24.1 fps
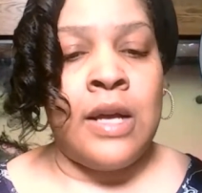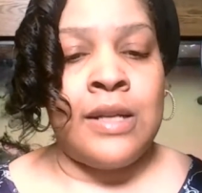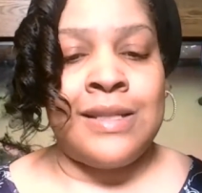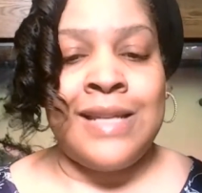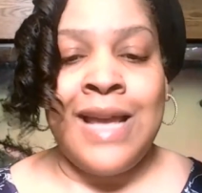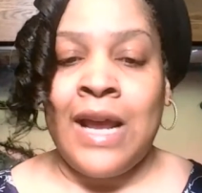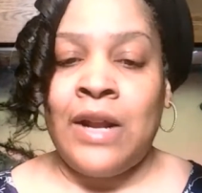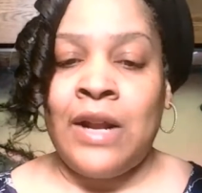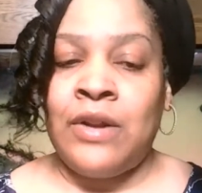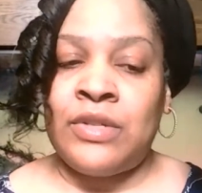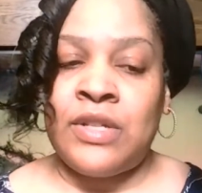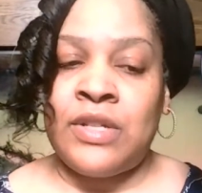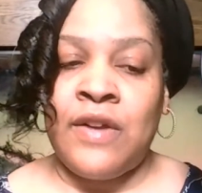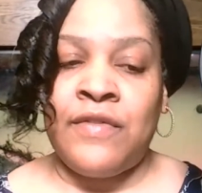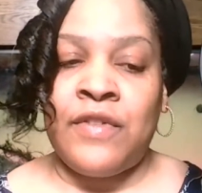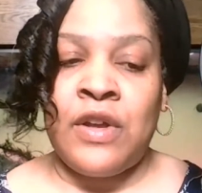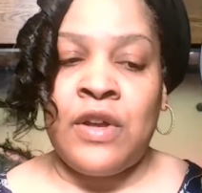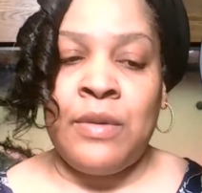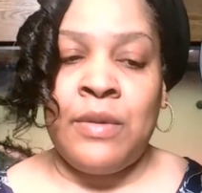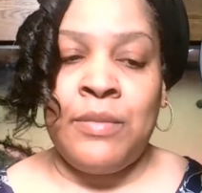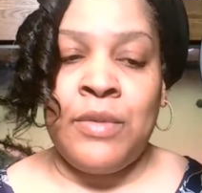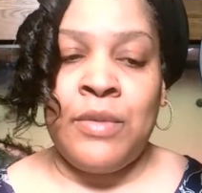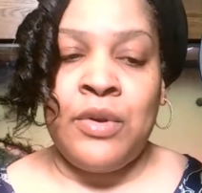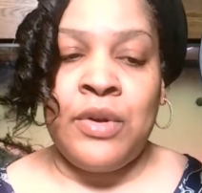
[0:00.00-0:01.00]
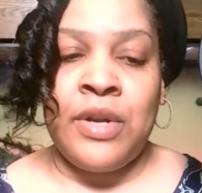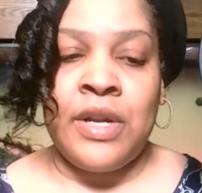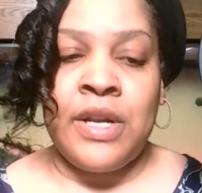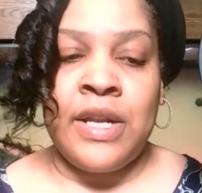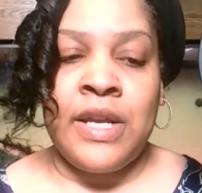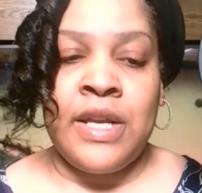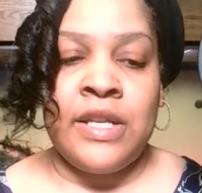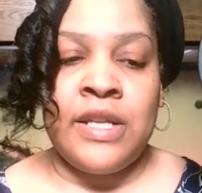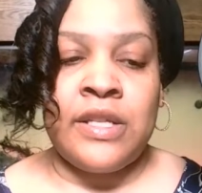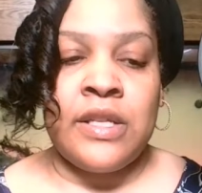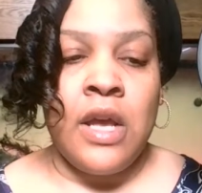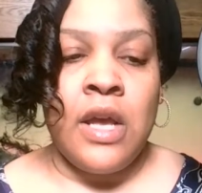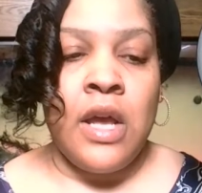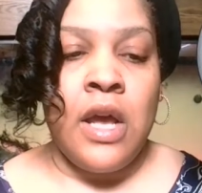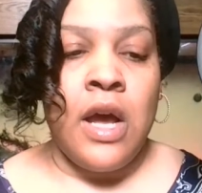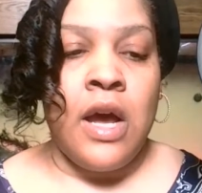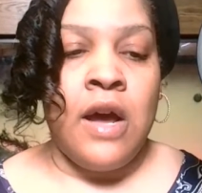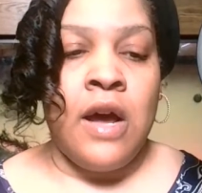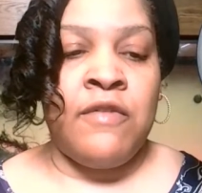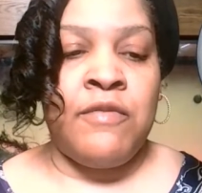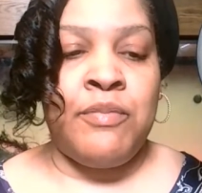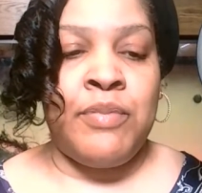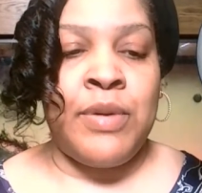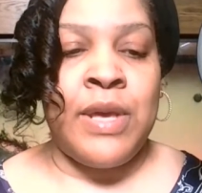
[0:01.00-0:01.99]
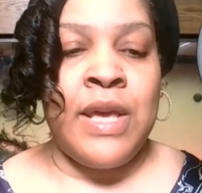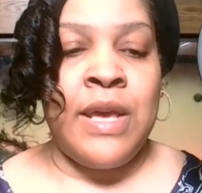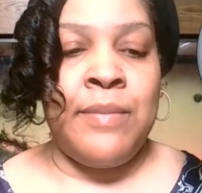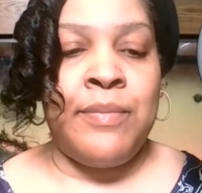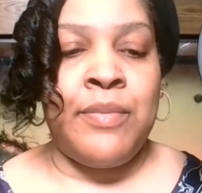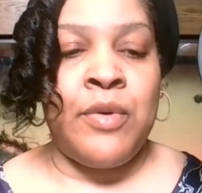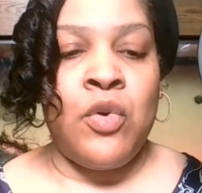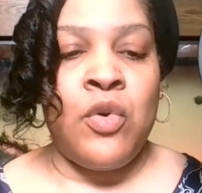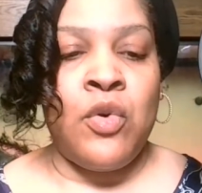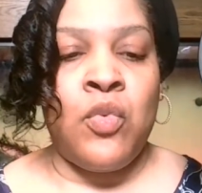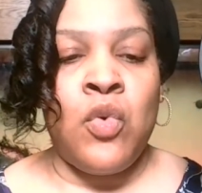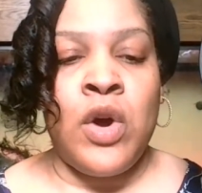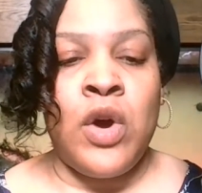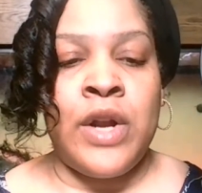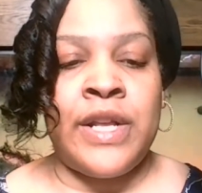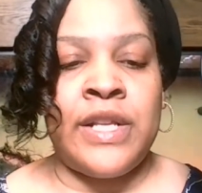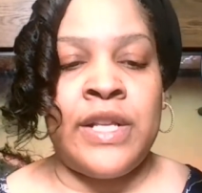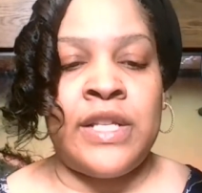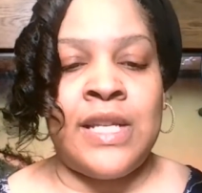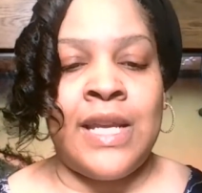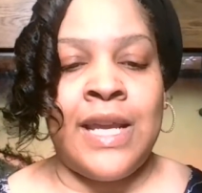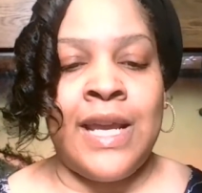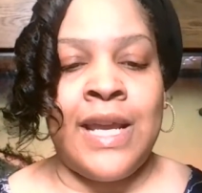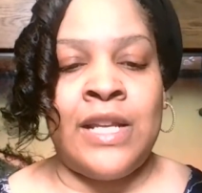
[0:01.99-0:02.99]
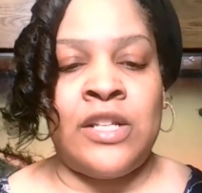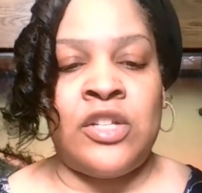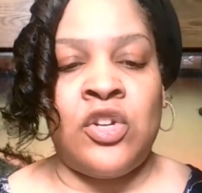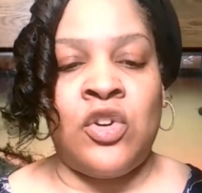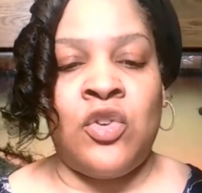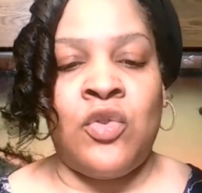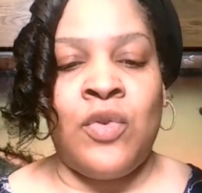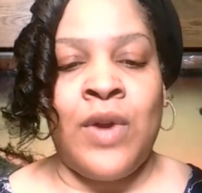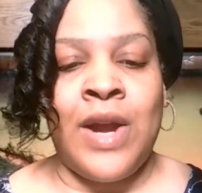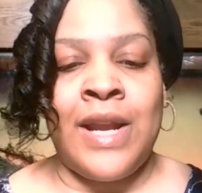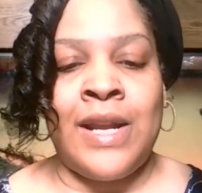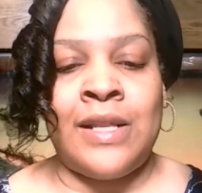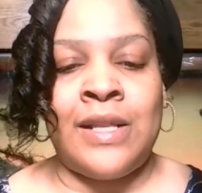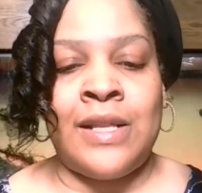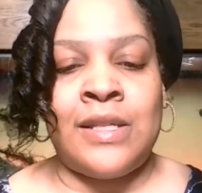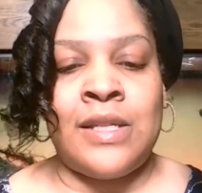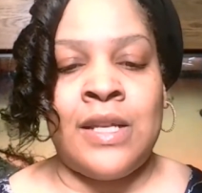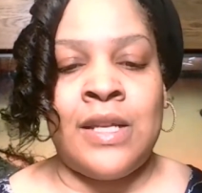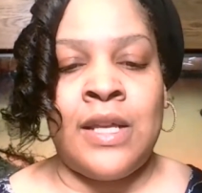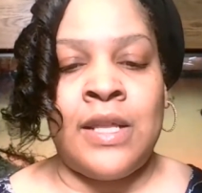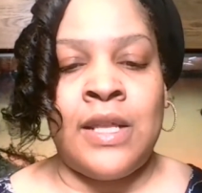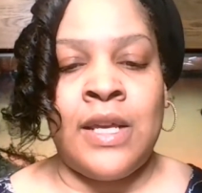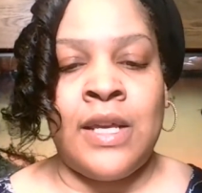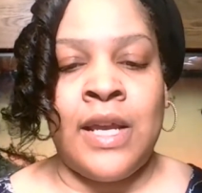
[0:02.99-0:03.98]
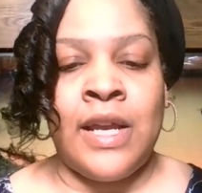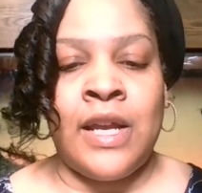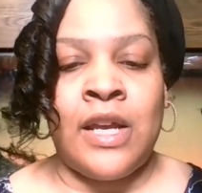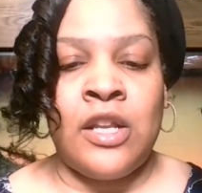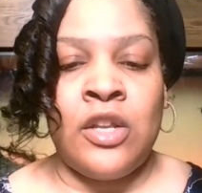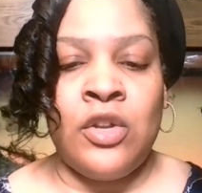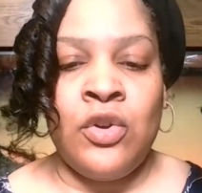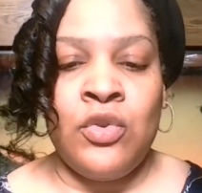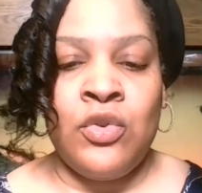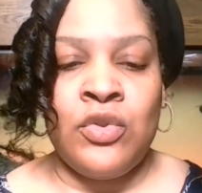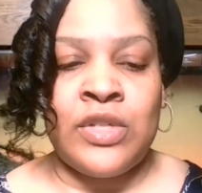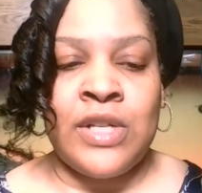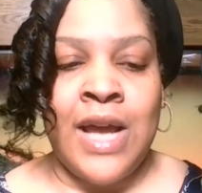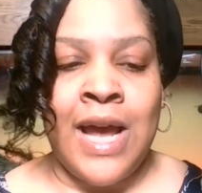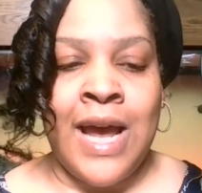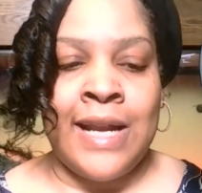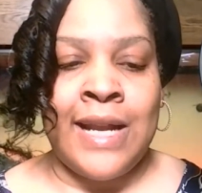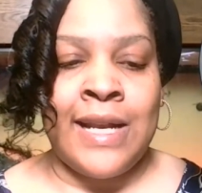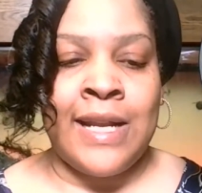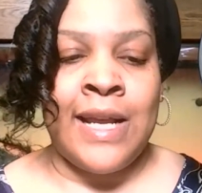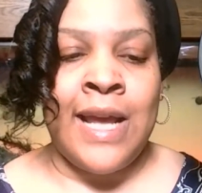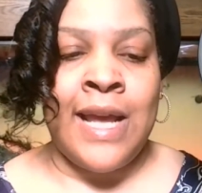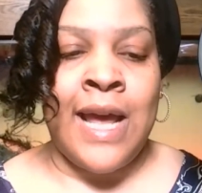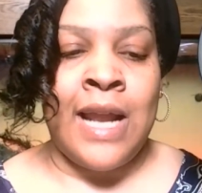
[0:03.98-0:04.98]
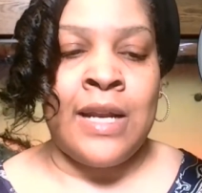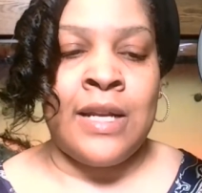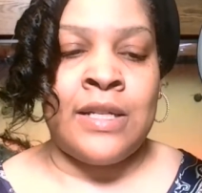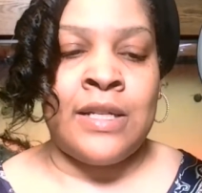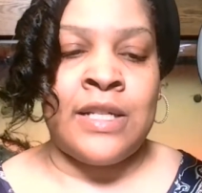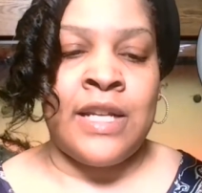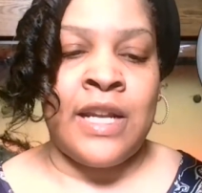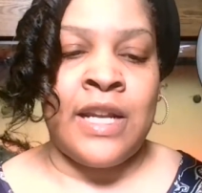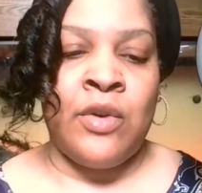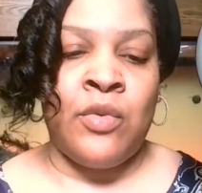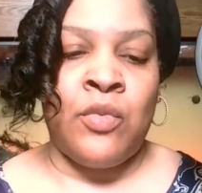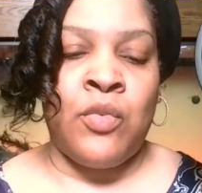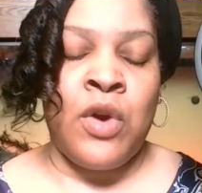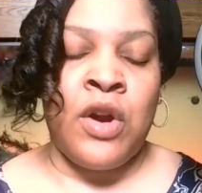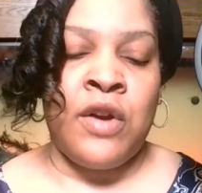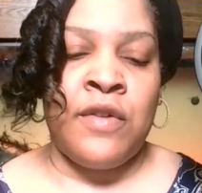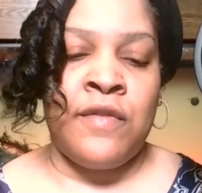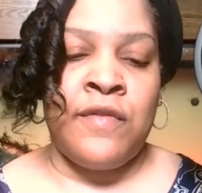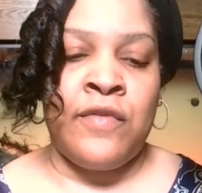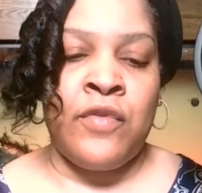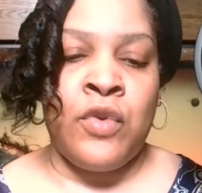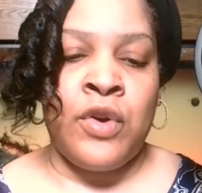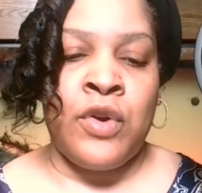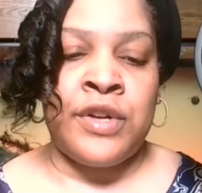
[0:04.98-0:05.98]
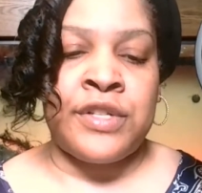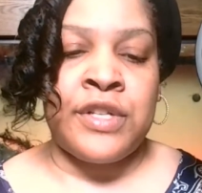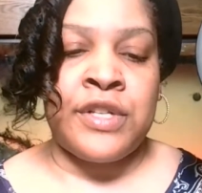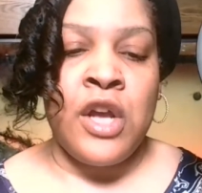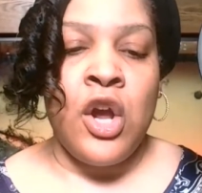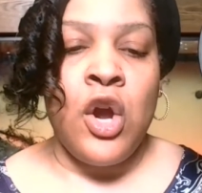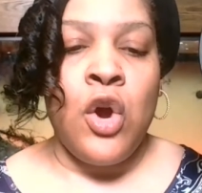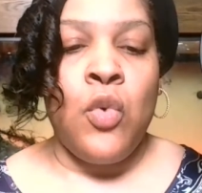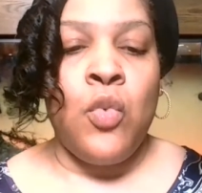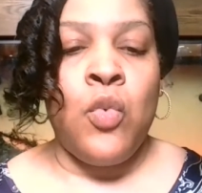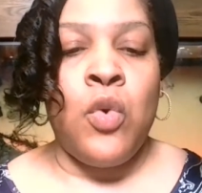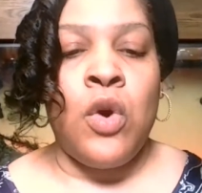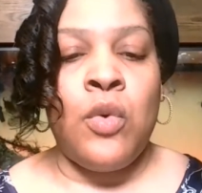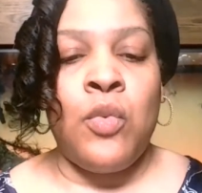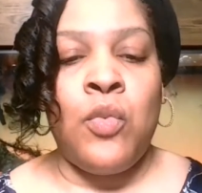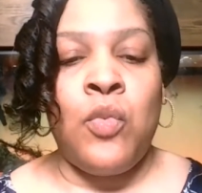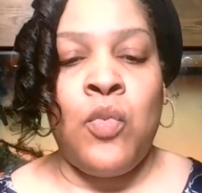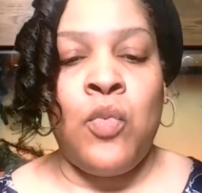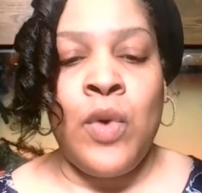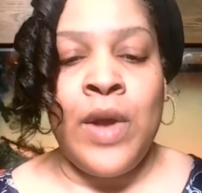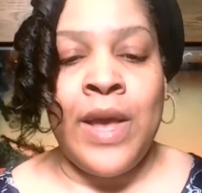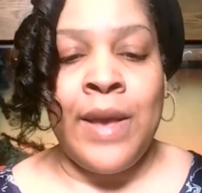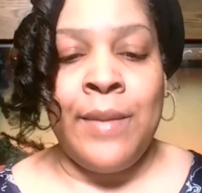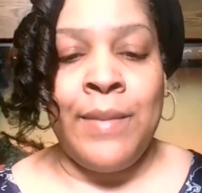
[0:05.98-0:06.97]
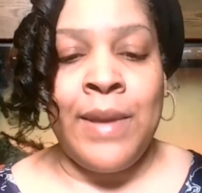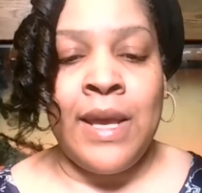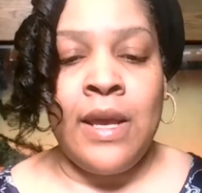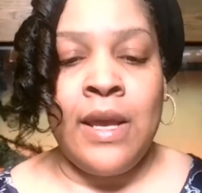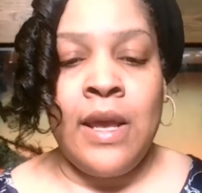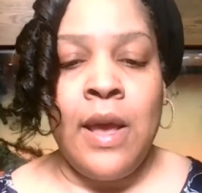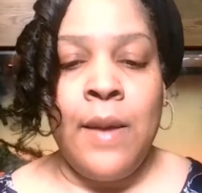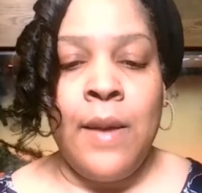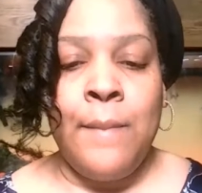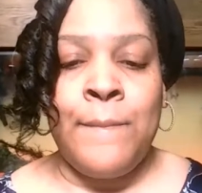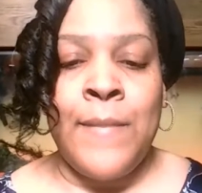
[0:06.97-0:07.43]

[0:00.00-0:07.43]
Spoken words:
titles of communities of people wanting to integrate into the inclusion ideology and workforce were women,